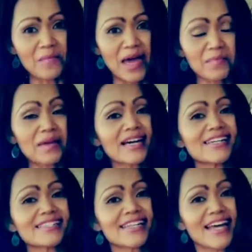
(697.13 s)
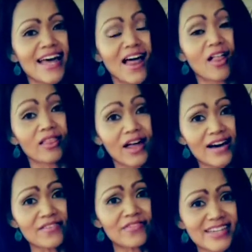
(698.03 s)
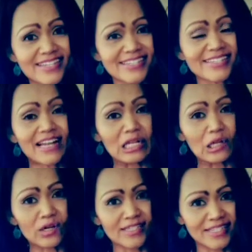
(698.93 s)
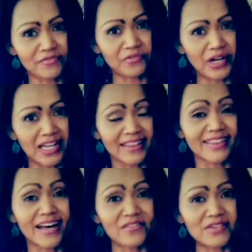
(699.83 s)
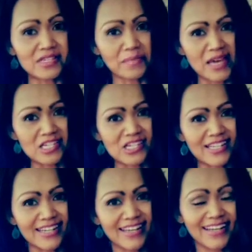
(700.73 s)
Amen. Because love is long suffering, love is patient,